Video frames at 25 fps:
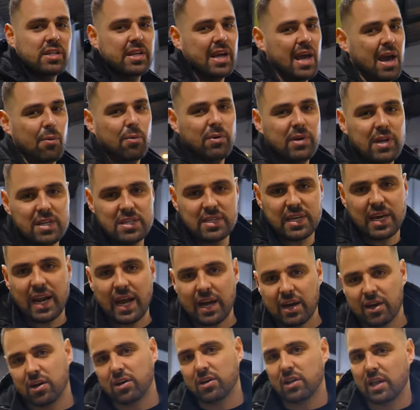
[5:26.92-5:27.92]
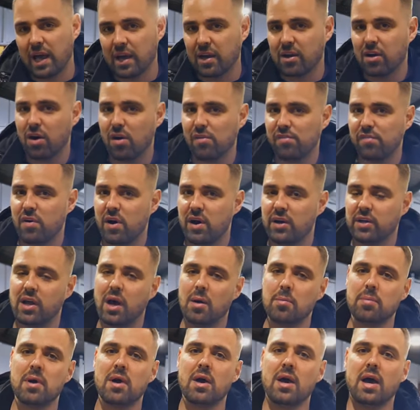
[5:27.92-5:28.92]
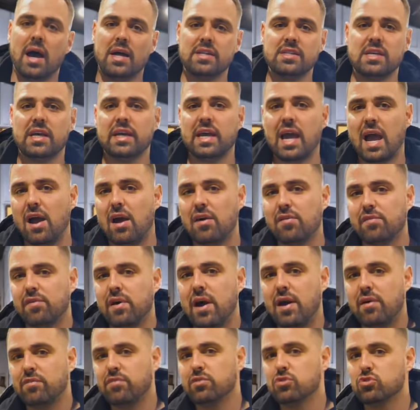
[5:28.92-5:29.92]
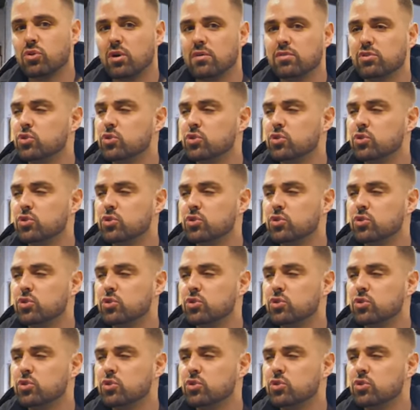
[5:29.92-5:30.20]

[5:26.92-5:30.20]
yeah, we need to get that, that car fired up and take it out, out for a drive